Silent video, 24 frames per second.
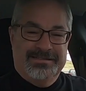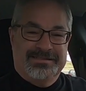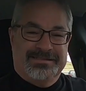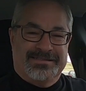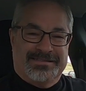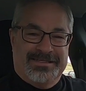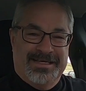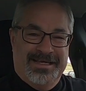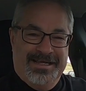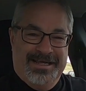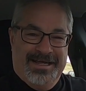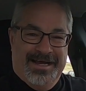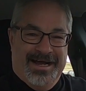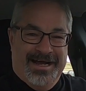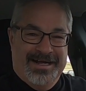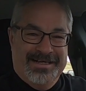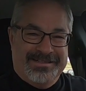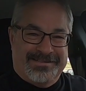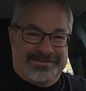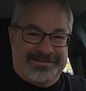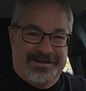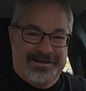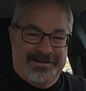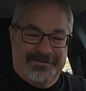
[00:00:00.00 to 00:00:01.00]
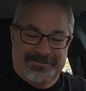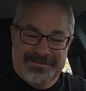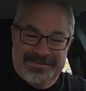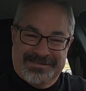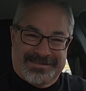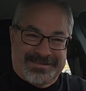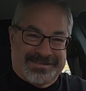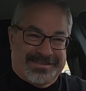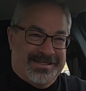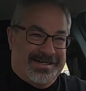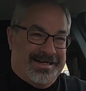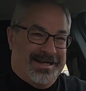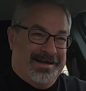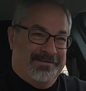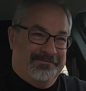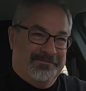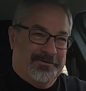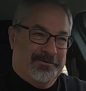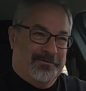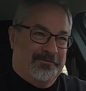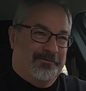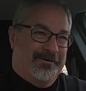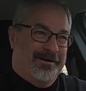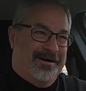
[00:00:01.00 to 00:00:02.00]
Stay hydrated. Once again, I
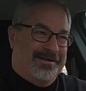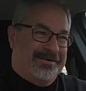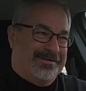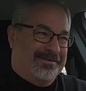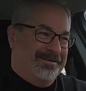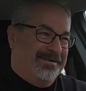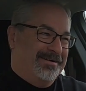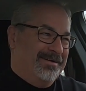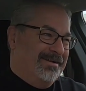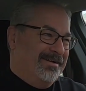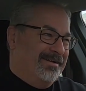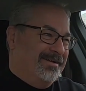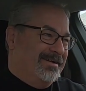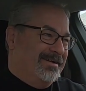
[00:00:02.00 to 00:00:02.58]
have no water